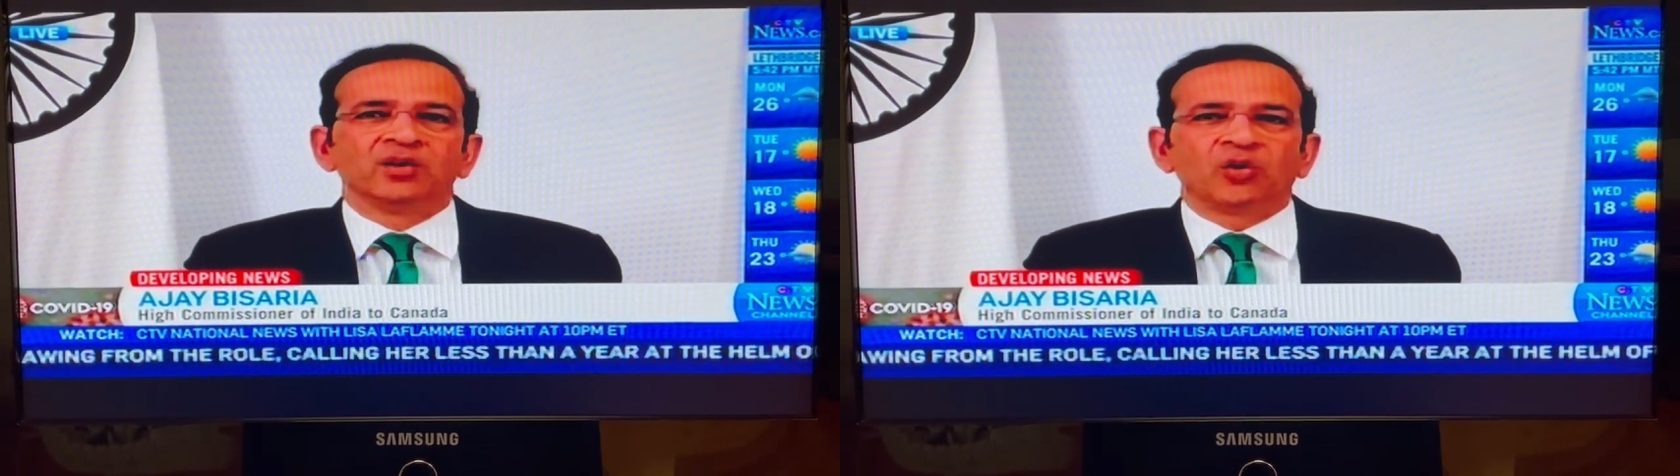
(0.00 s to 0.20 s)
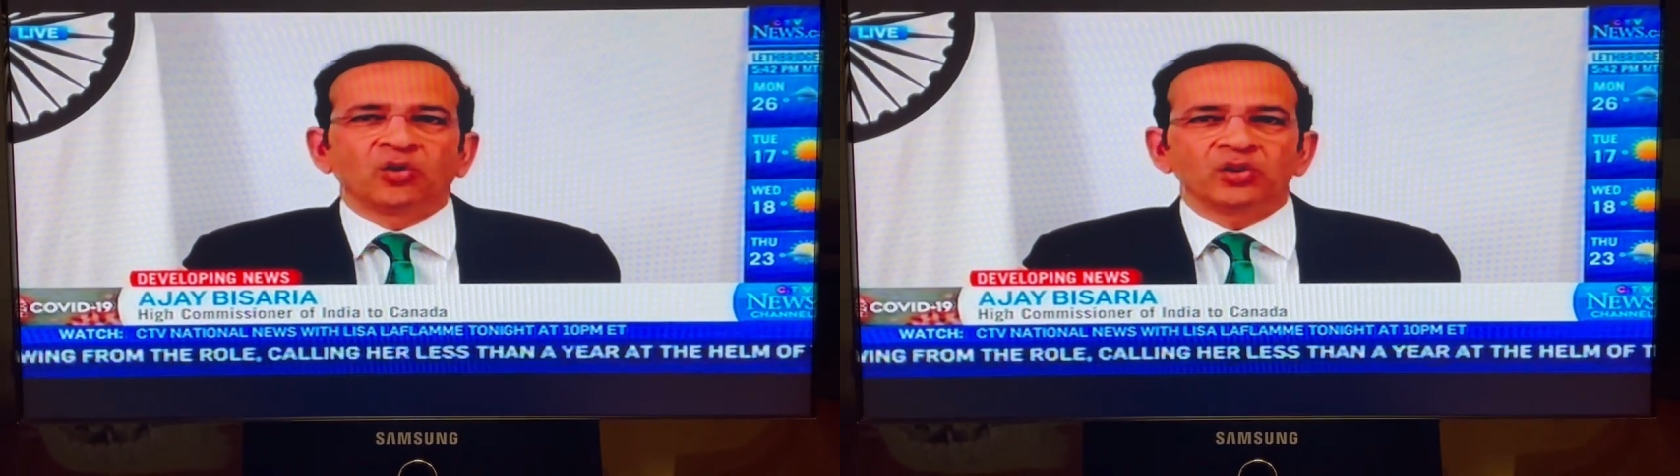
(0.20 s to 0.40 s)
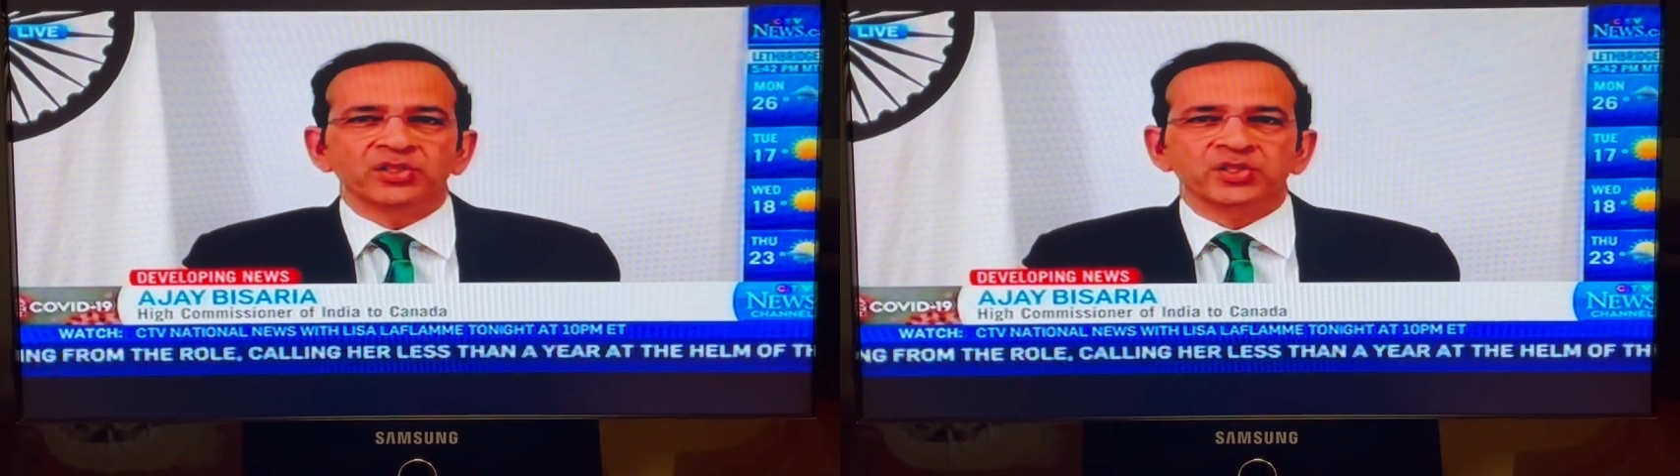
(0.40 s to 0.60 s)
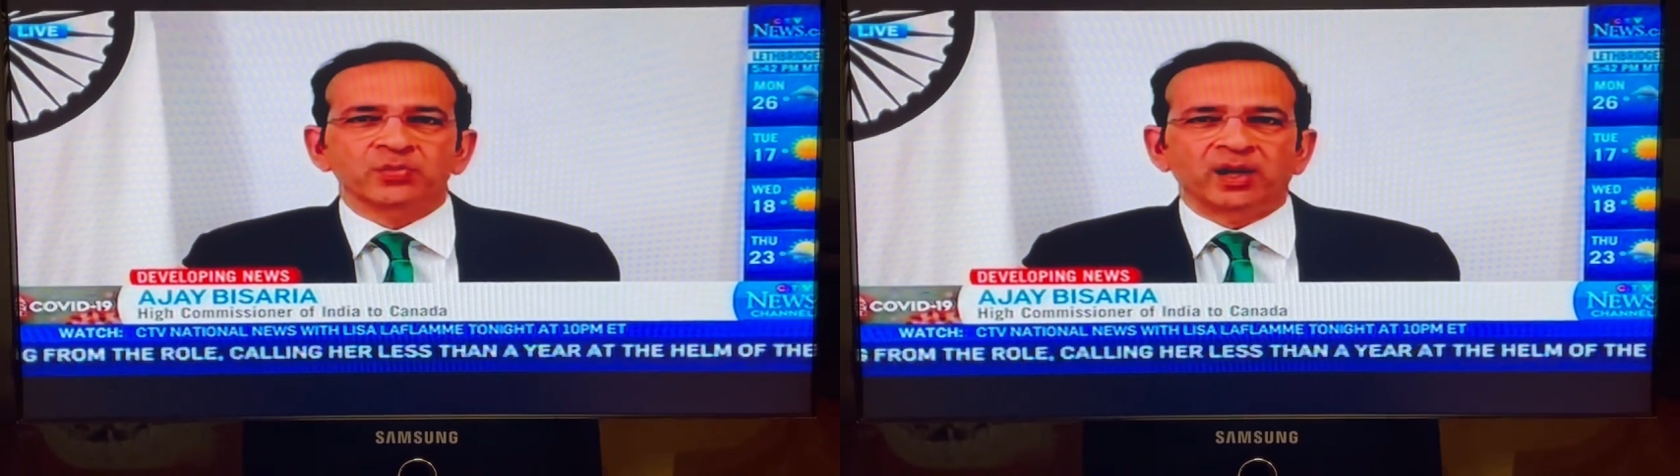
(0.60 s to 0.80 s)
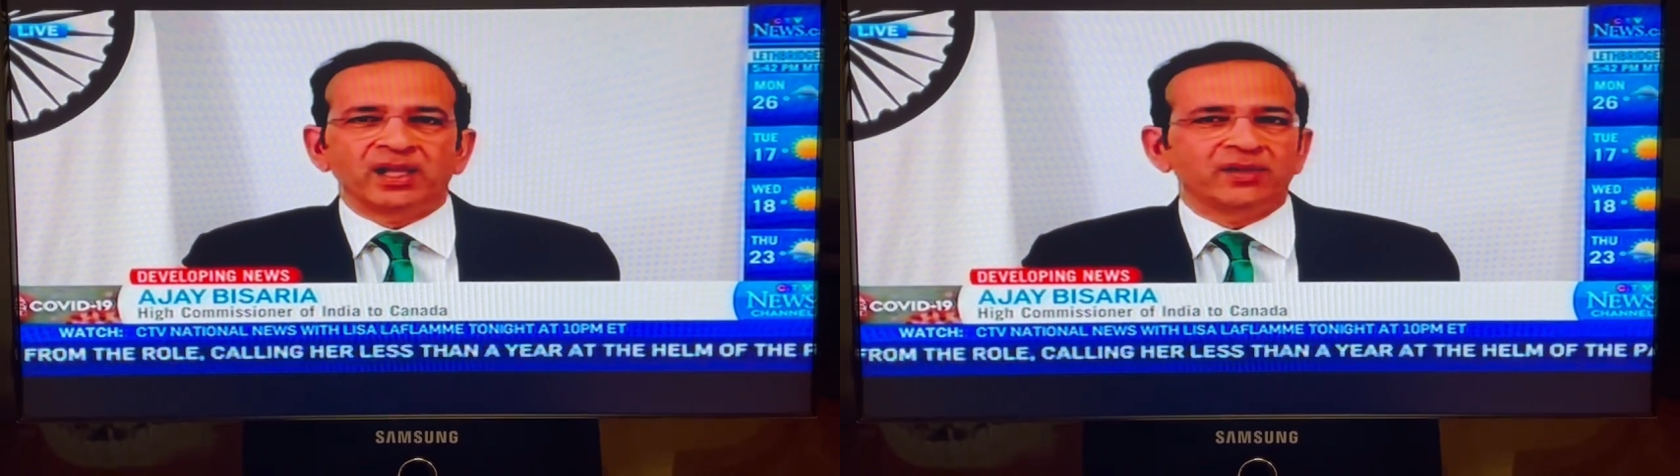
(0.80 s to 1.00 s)
all this
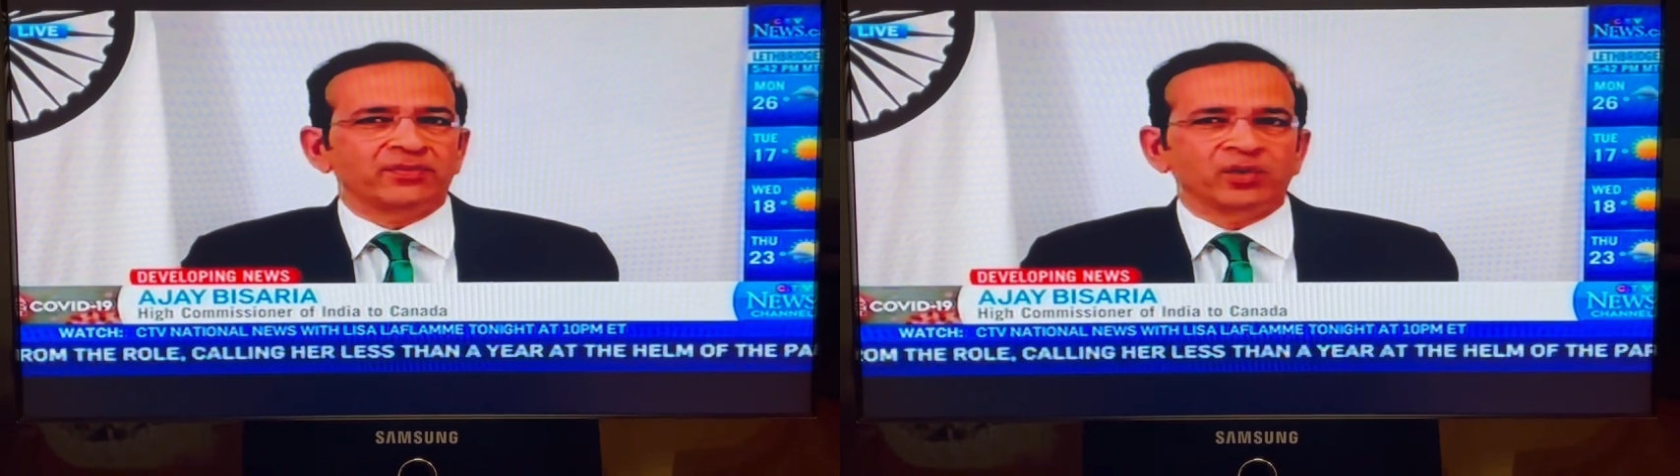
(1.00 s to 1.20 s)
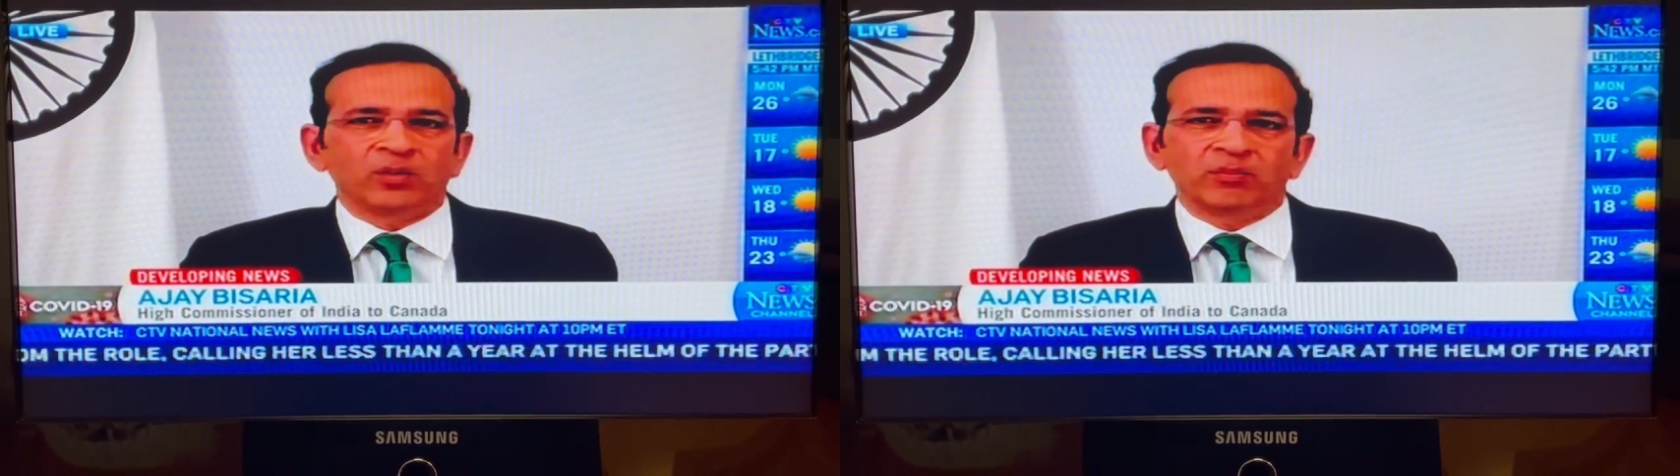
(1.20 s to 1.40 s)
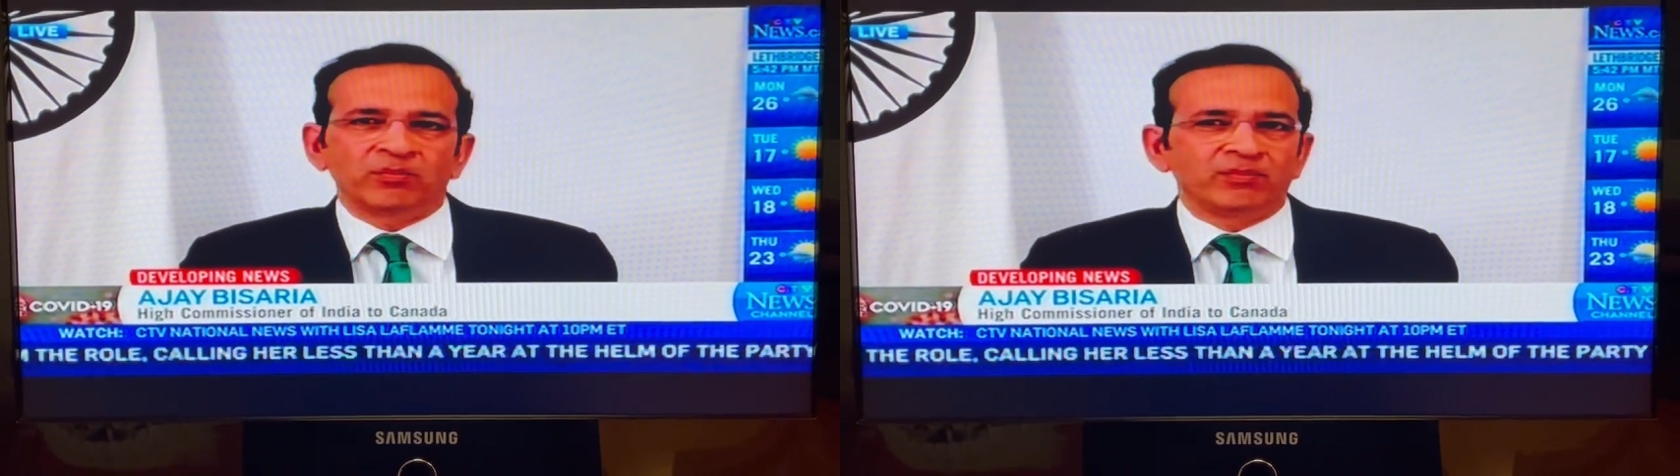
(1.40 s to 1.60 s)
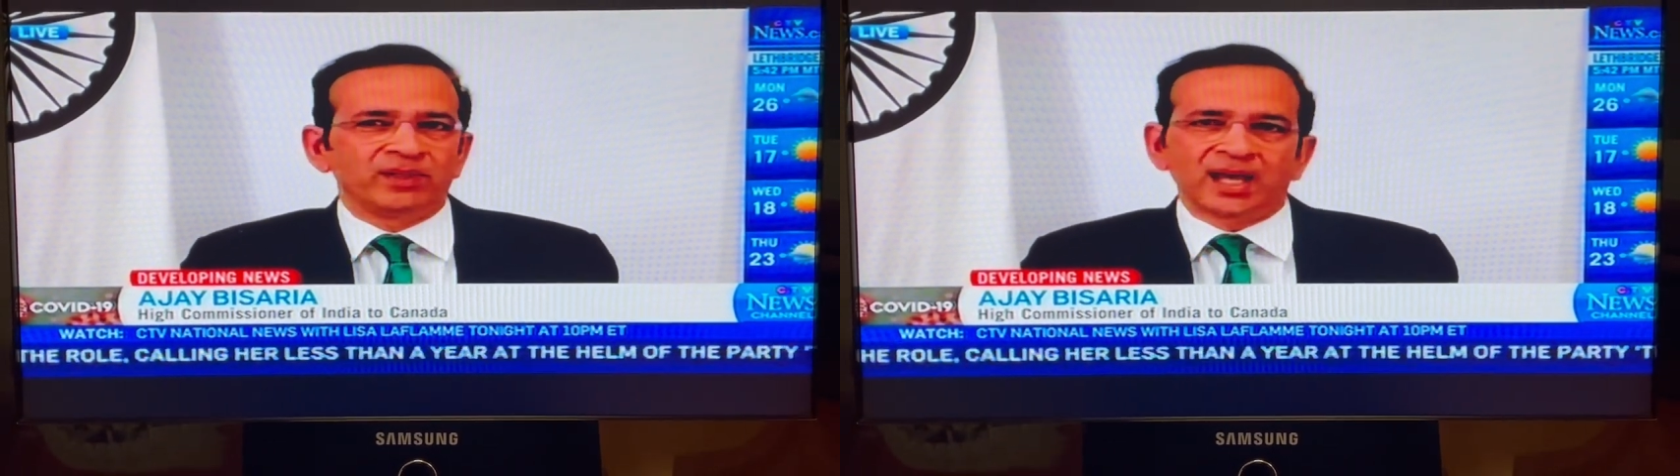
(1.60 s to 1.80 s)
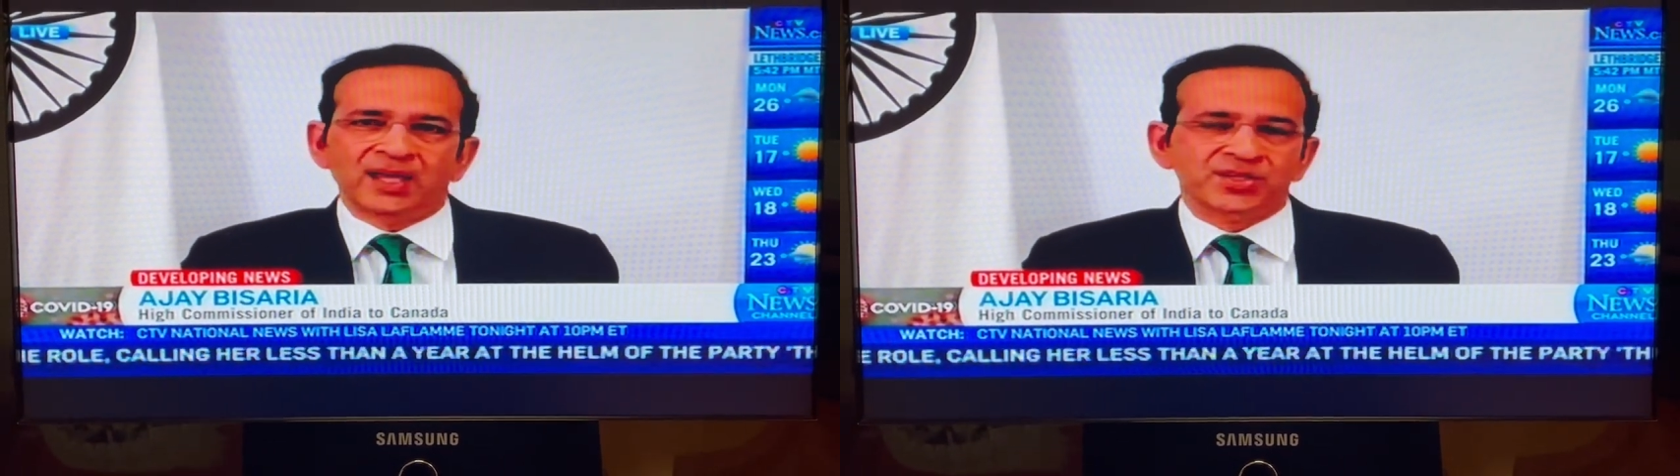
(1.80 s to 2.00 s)
while from
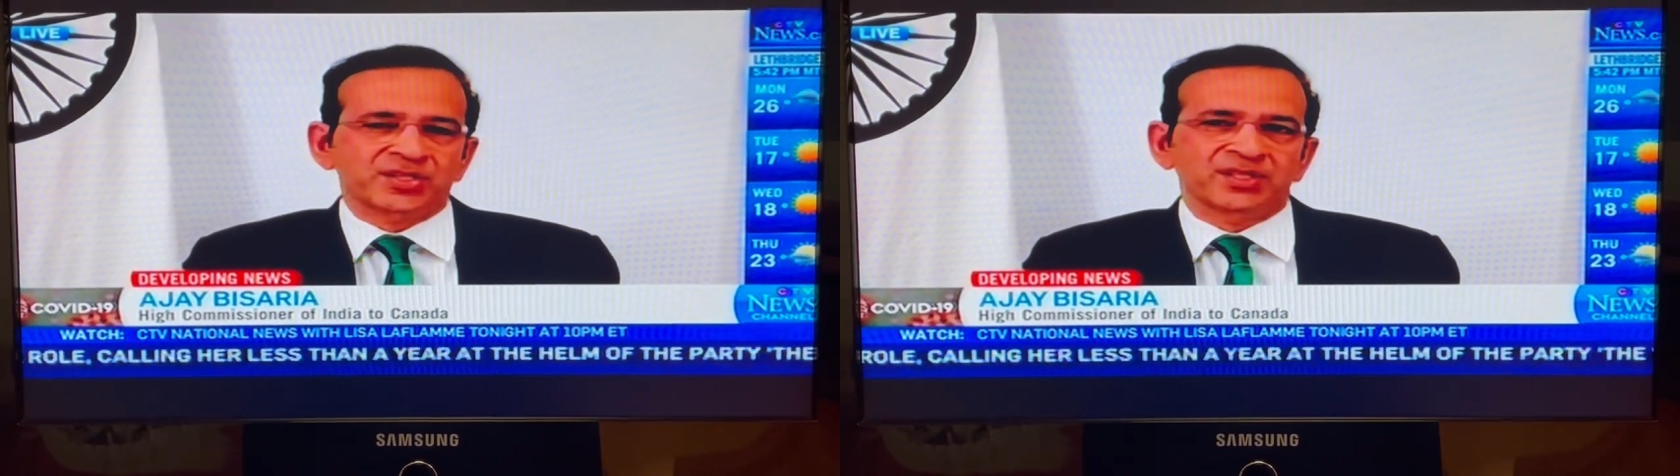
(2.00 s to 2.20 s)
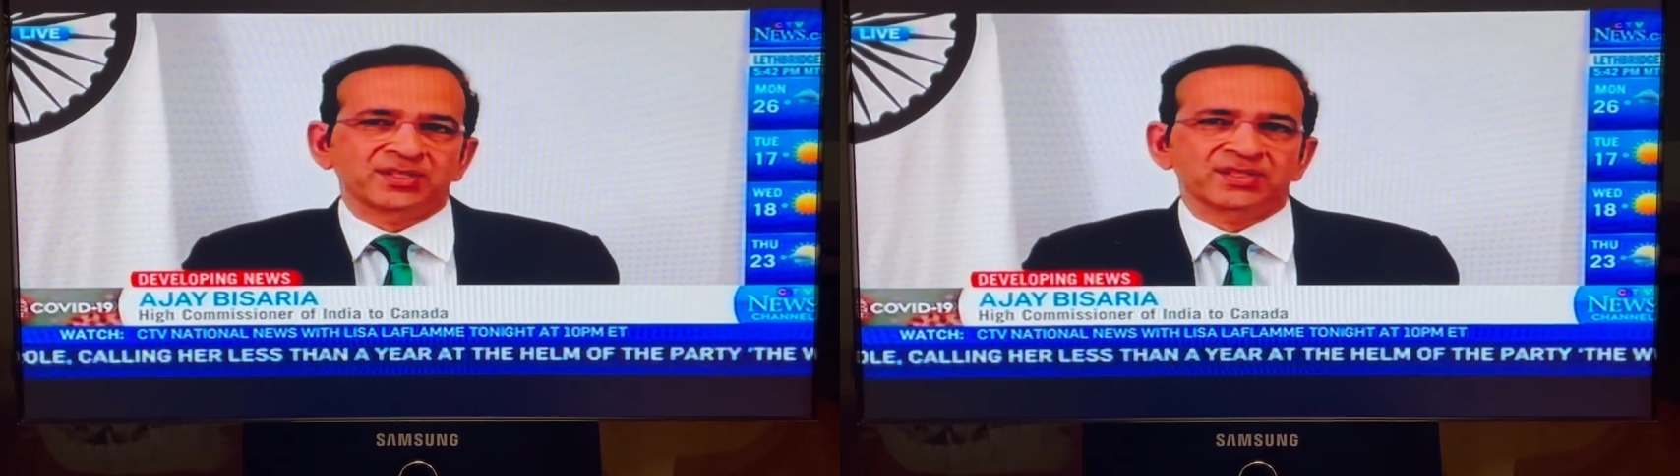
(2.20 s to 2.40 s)
last year,